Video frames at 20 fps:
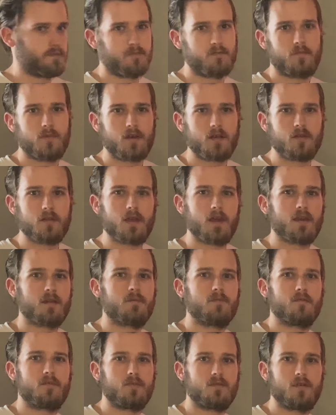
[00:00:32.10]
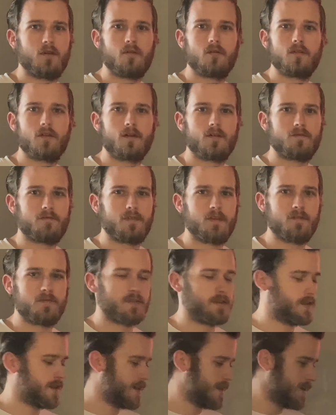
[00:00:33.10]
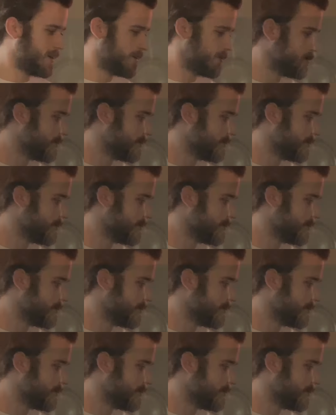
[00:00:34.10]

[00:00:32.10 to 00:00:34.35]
Well, heck, going on 50 now.